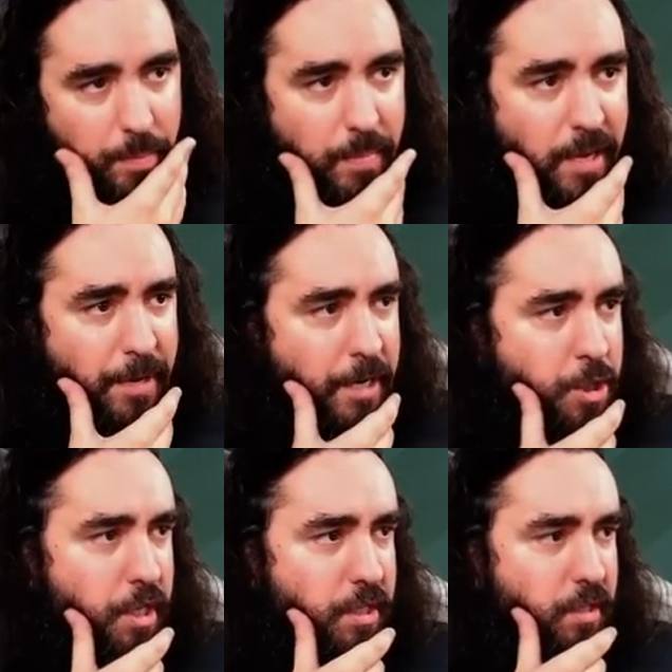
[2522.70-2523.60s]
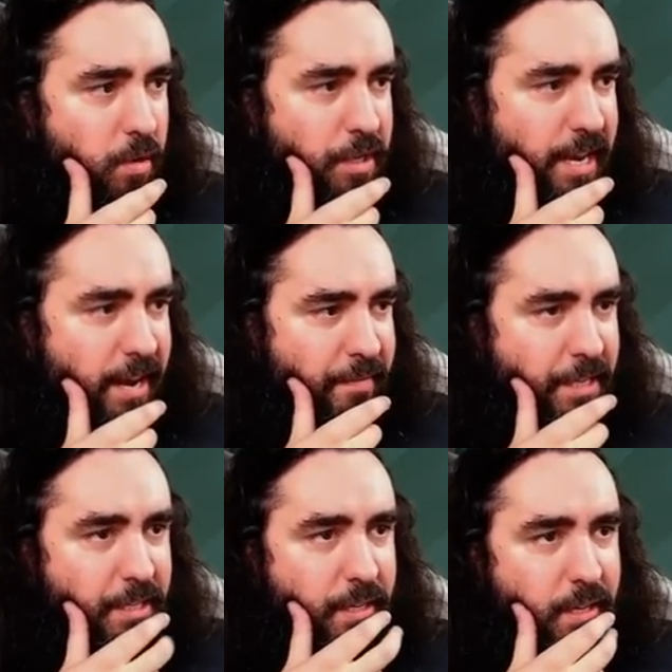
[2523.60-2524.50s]
Maybe they just don't have
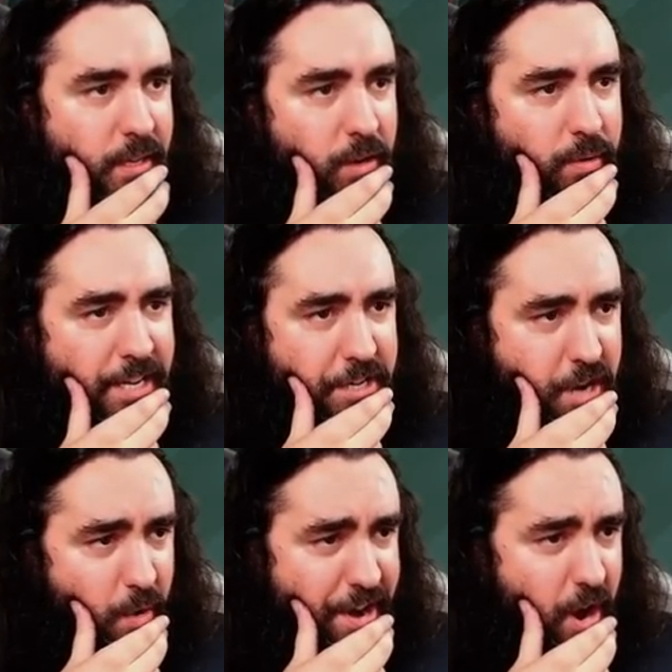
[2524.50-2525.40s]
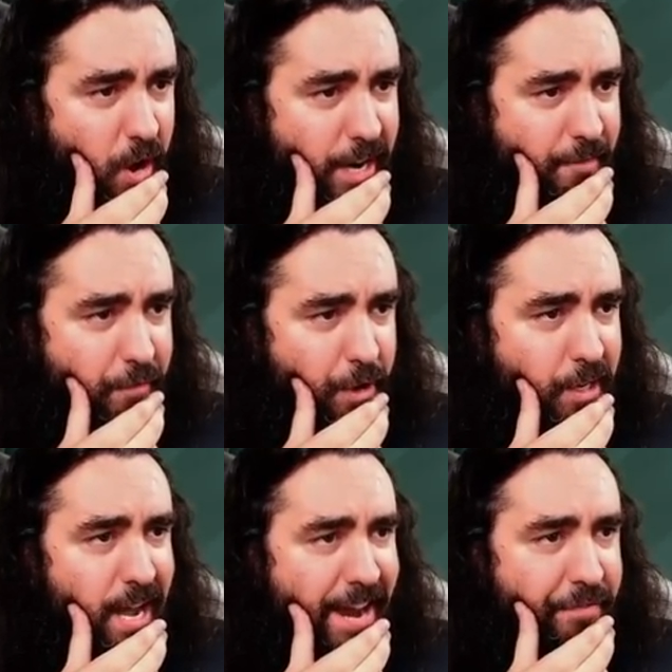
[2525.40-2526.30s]
it. Alright, you're going all in for a
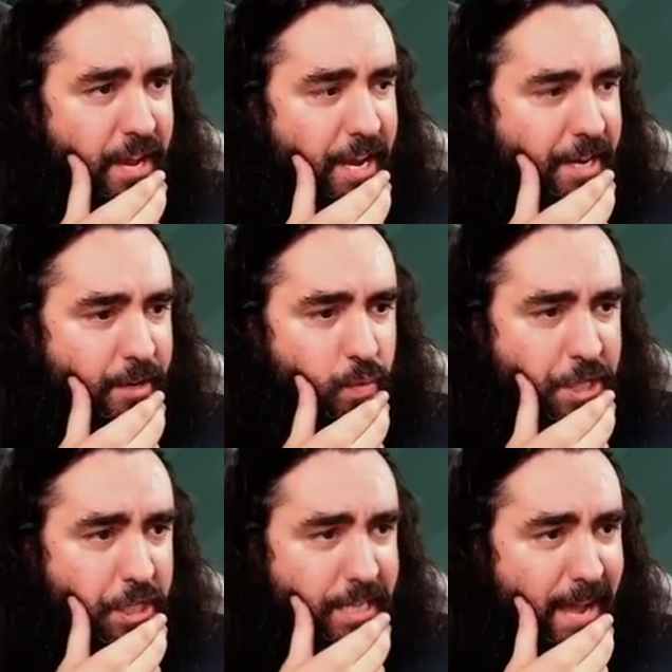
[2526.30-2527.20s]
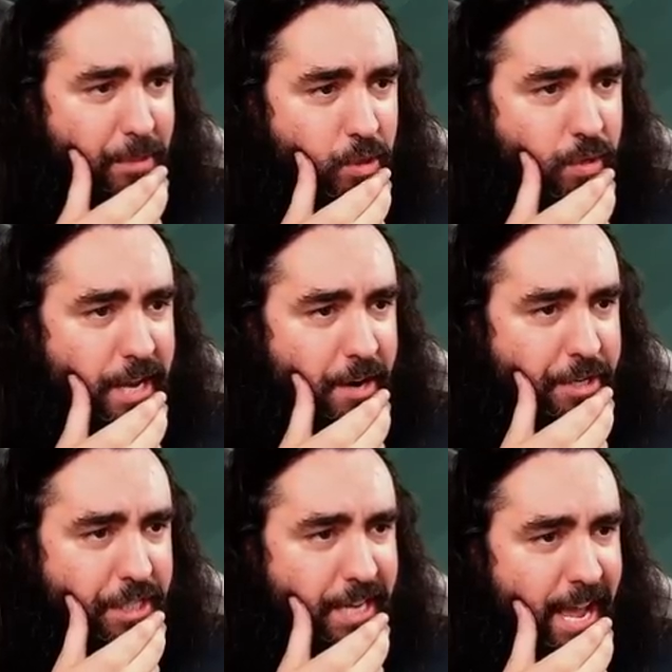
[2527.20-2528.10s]
life gain here, which is absolutely
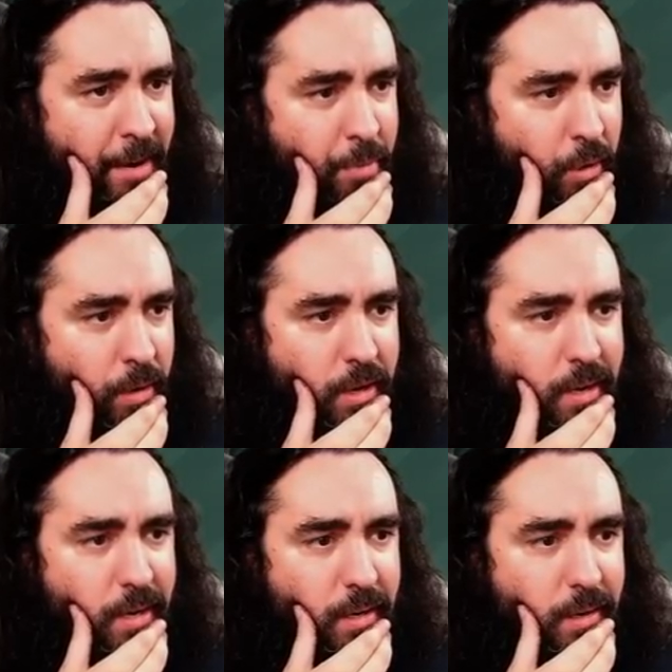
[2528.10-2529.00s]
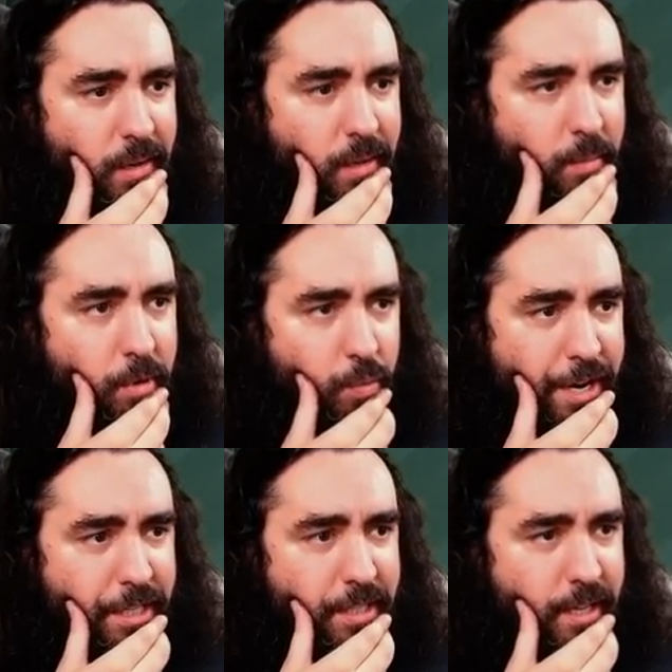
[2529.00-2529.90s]
understandable. But
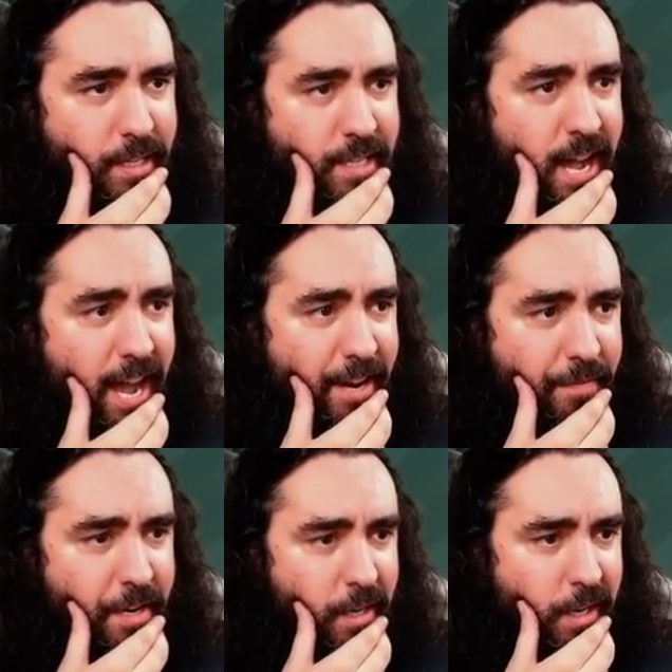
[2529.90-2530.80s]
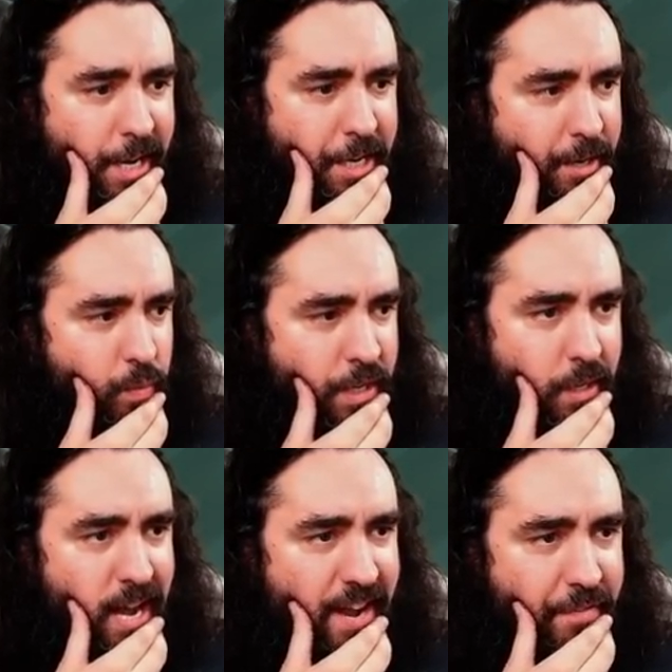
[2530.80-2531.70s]
we're still kind of in the lead here with the
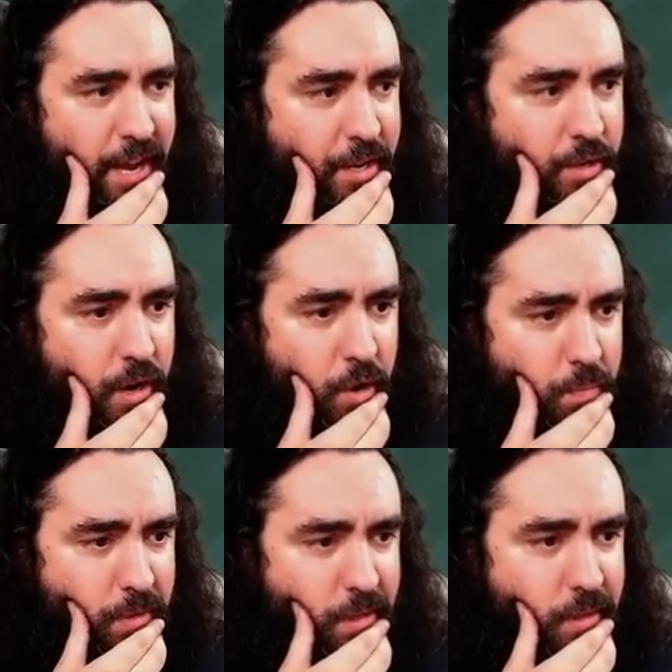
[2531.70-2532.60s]
life gain, you know?